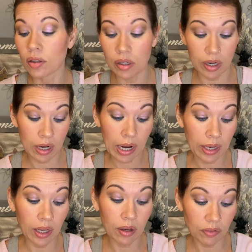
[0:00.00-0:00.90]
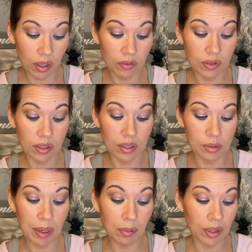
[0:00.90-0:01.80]
and I have loved this
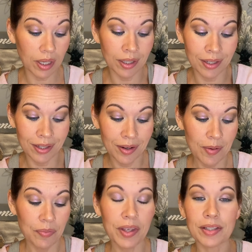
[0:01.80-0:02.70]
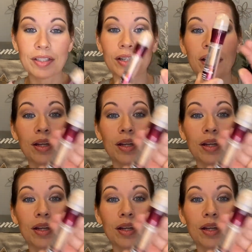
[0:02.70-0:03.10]
Maybelline Instant Age